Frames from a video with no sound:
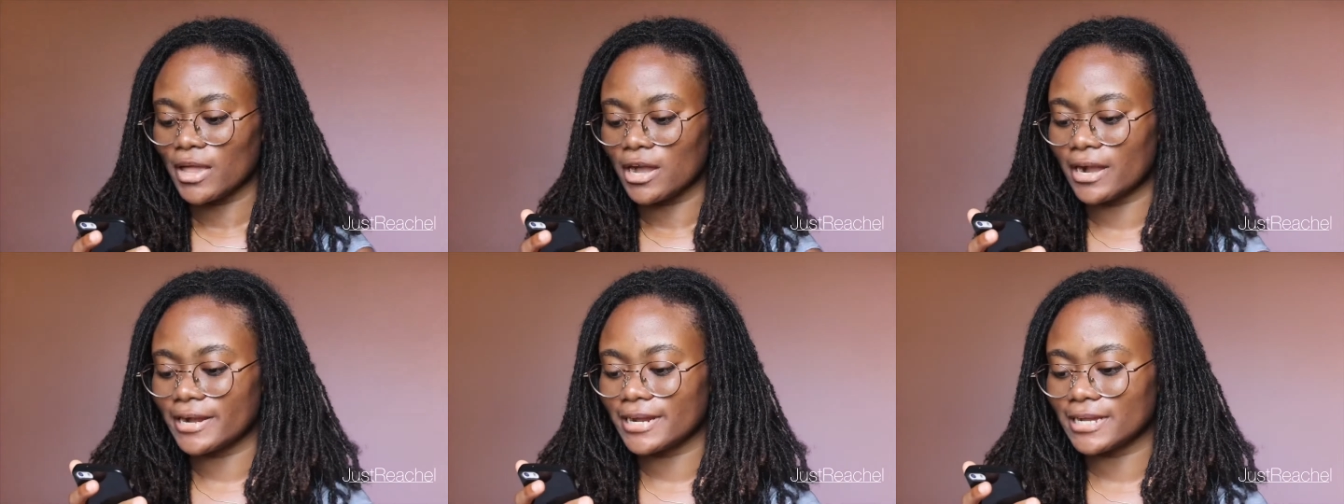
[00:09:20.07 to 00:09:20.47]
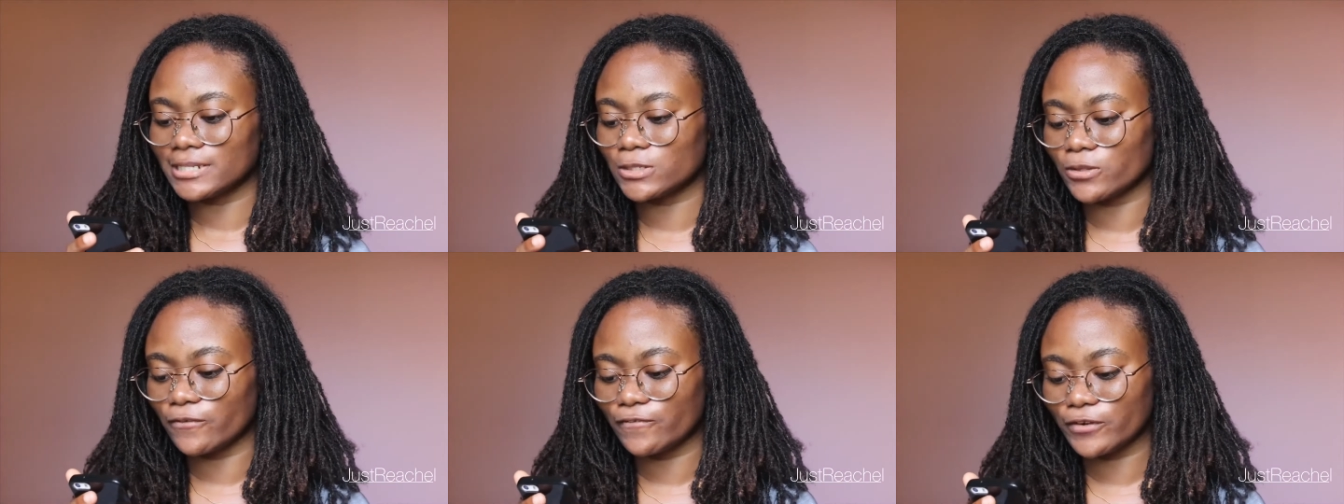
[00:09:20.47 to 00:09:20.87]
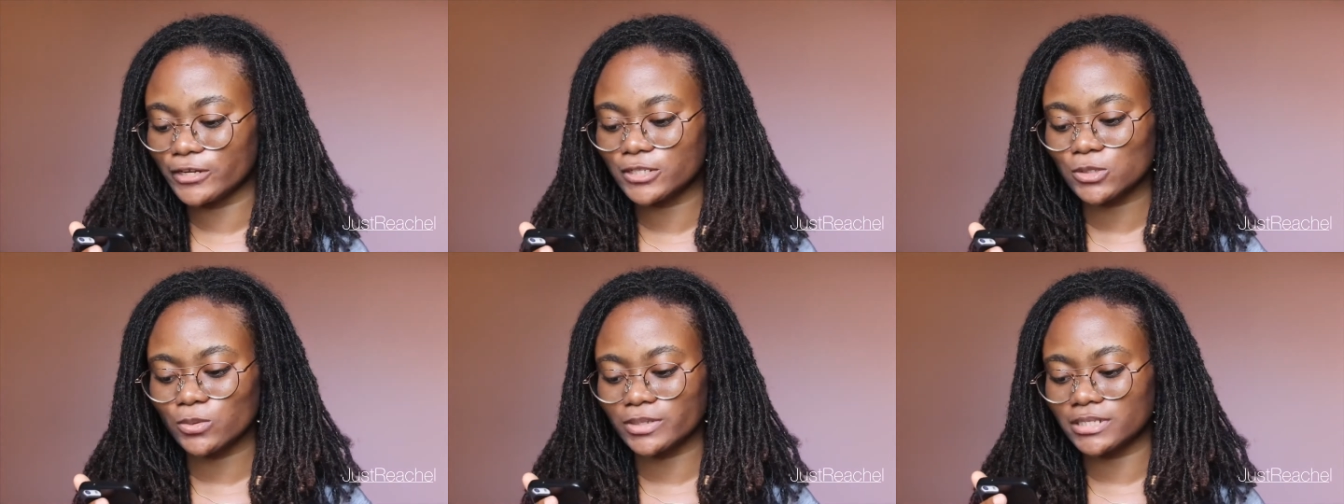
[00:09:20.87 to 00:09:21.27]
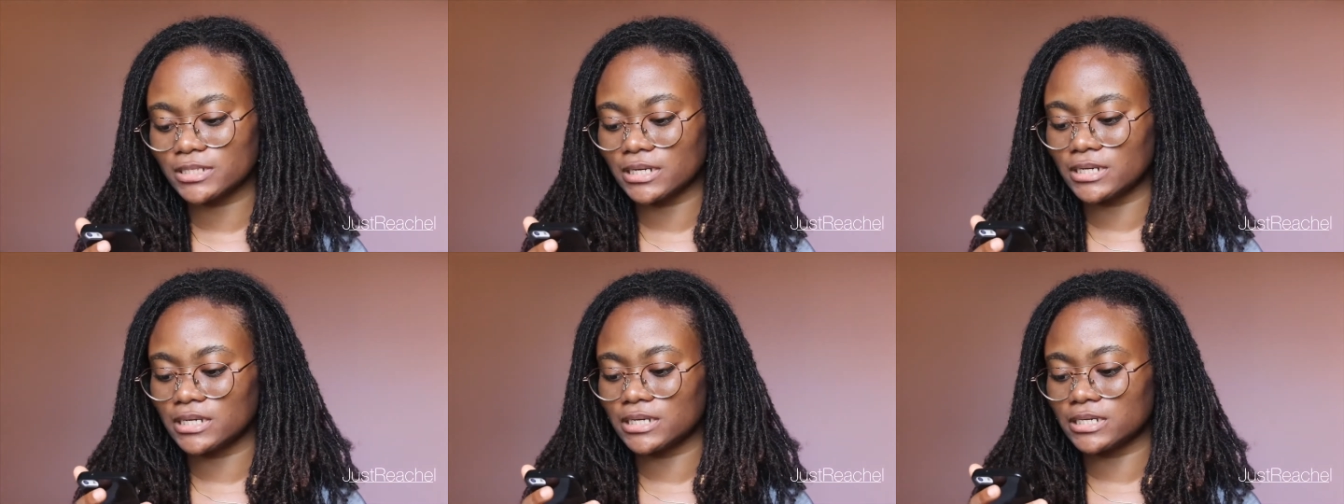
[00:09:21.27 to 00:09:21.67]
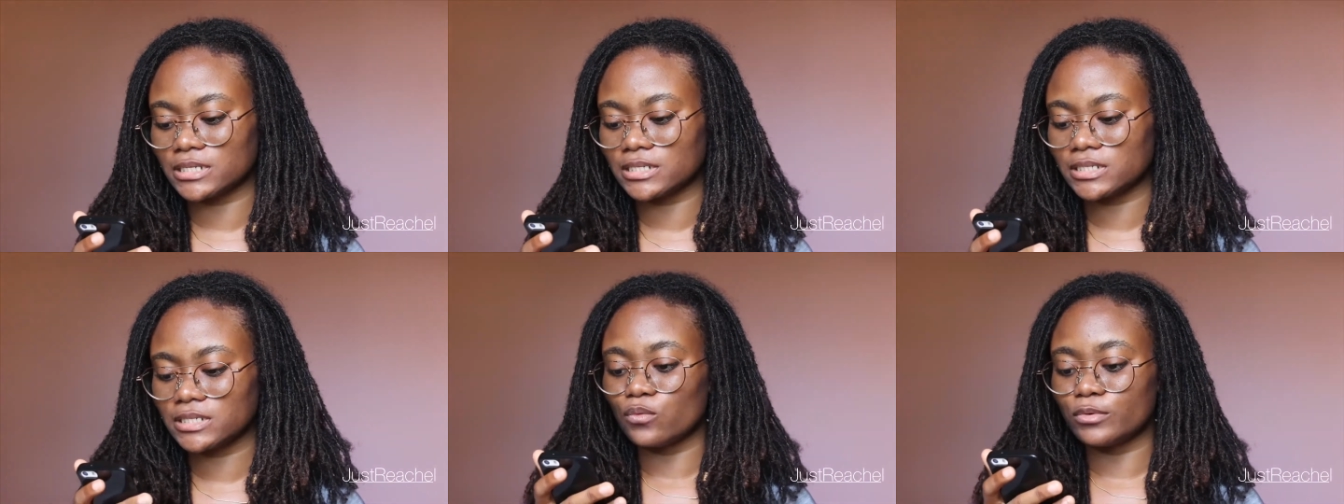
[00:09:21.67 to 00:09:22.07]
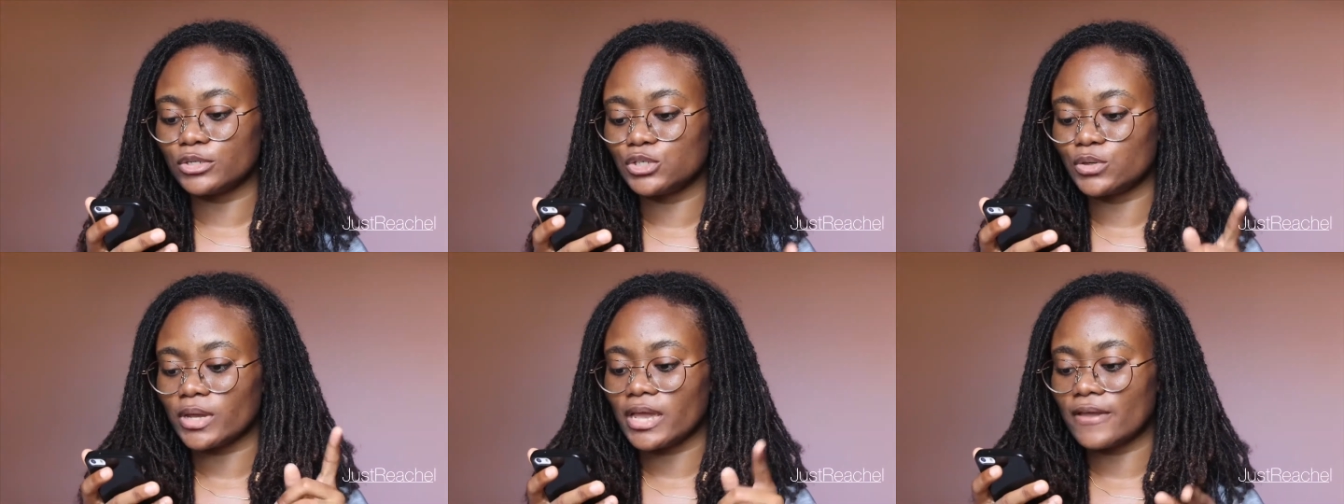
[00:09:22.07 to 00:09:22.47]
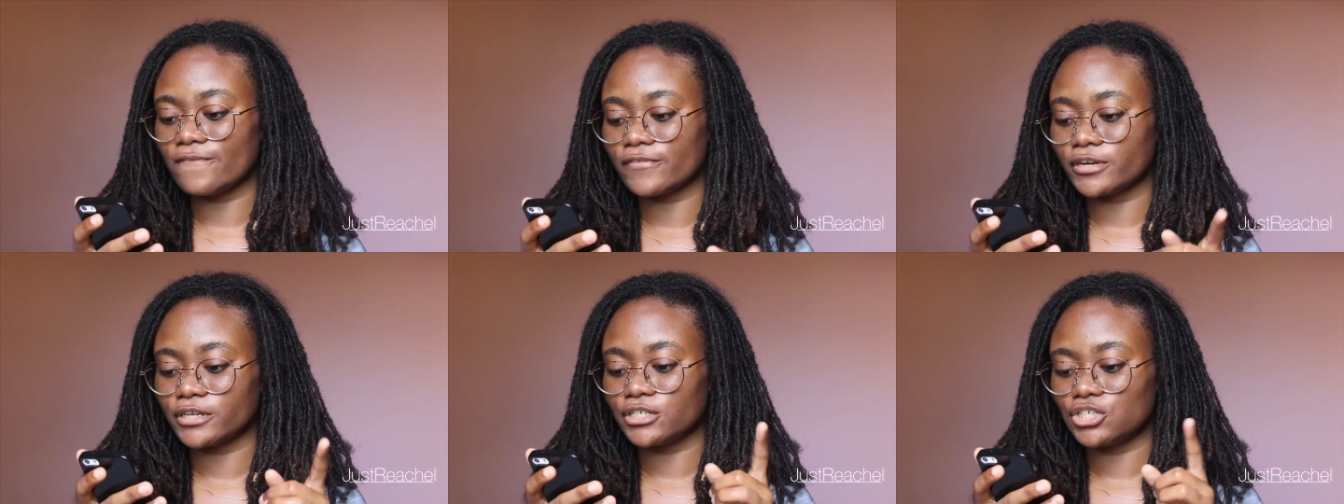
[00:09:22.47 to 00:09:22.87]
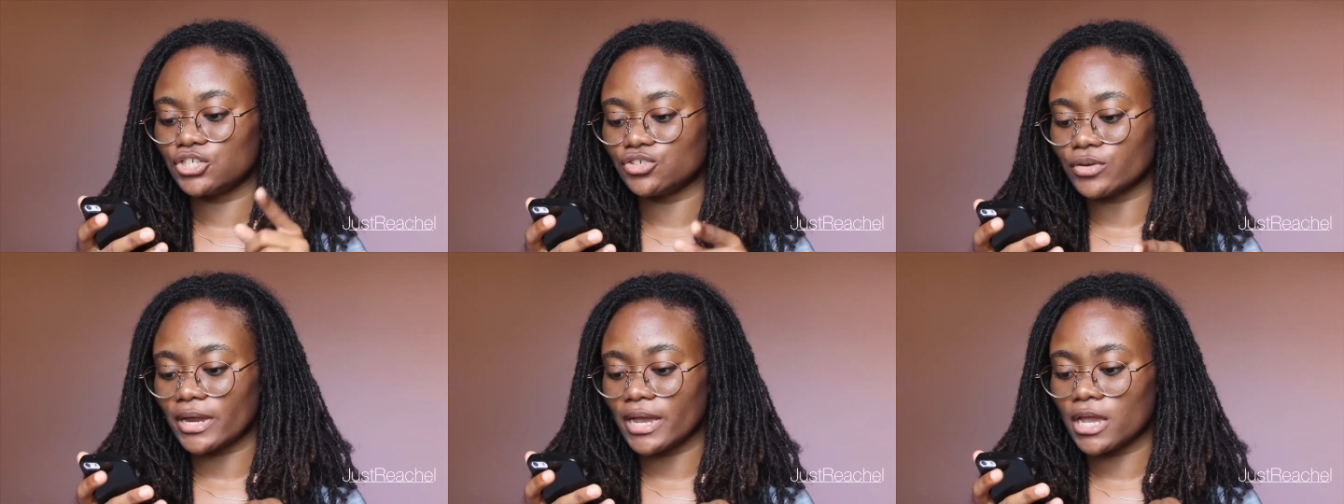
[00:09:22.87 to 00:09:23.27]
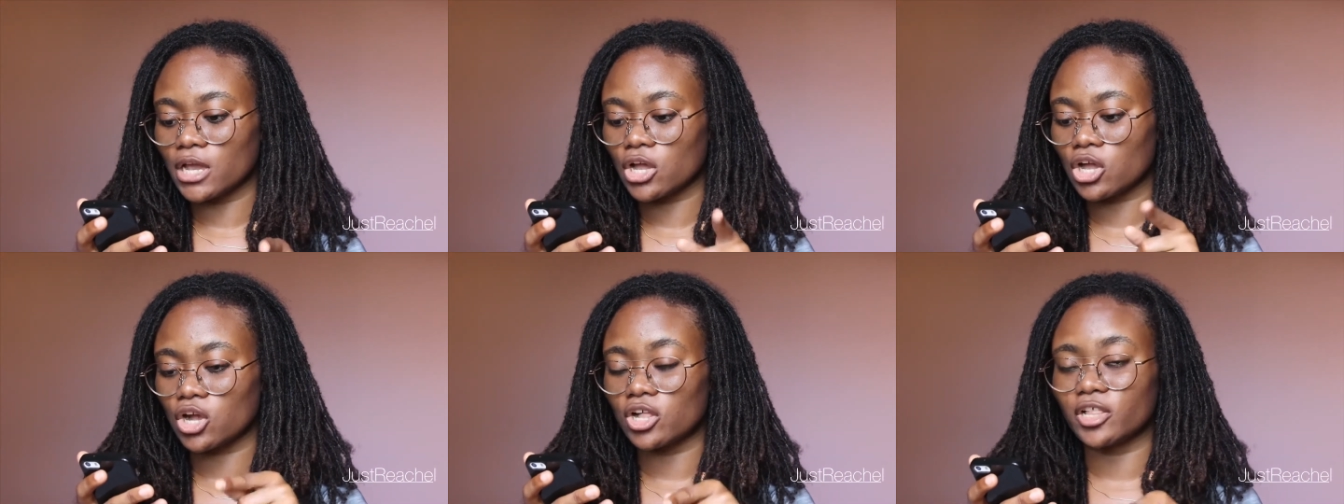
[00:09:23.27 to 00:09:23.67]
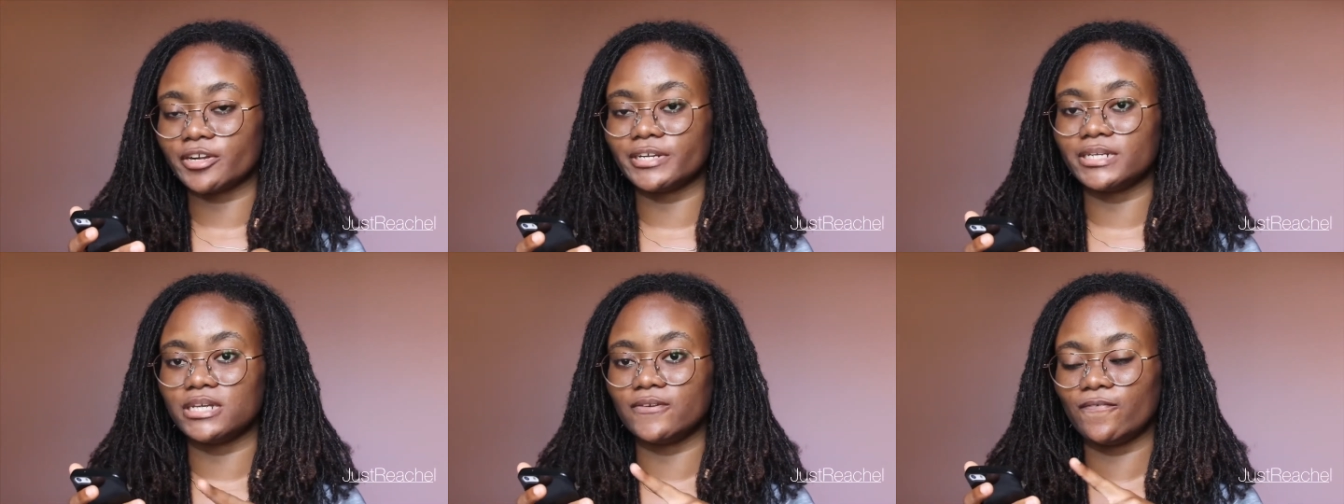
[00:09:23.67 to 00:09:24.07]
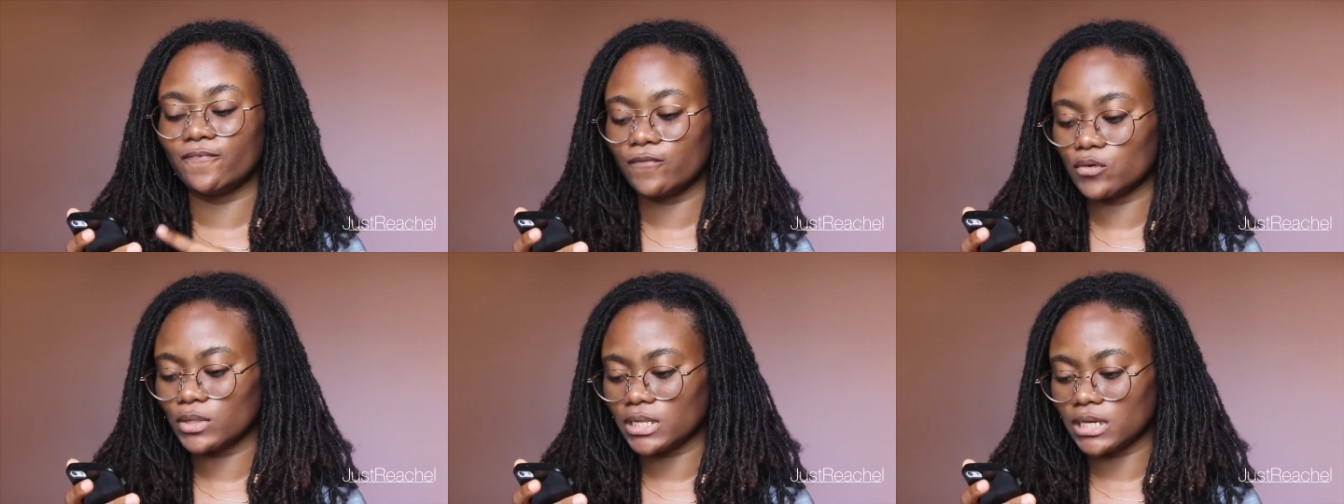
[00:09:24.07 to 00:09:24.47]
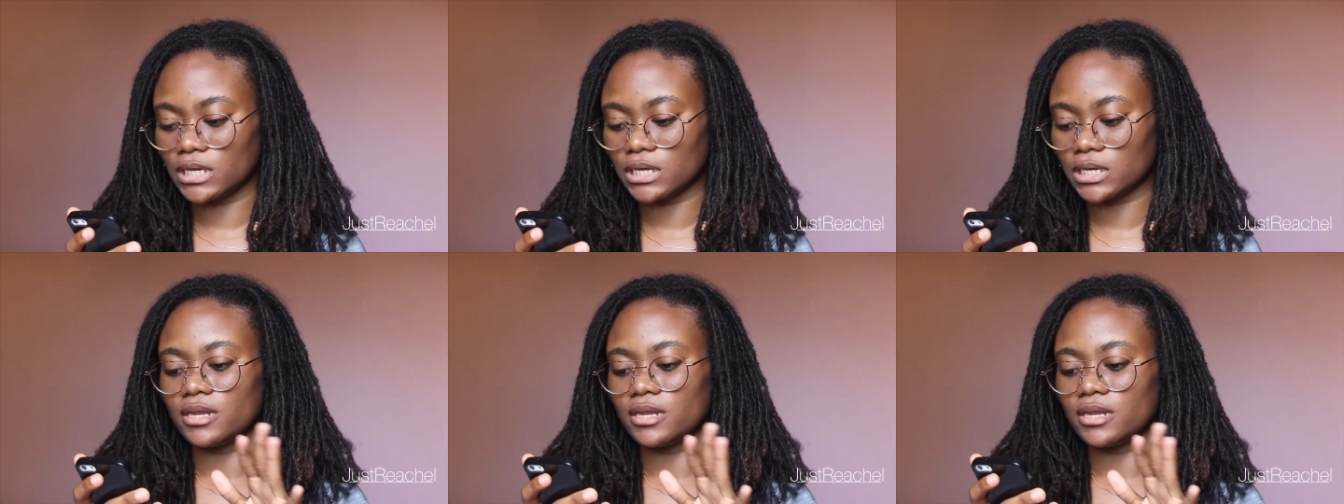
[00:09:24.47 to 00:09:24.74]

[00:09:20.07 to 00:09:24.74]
Alright, so the first question is, would you ever try coloring it fully?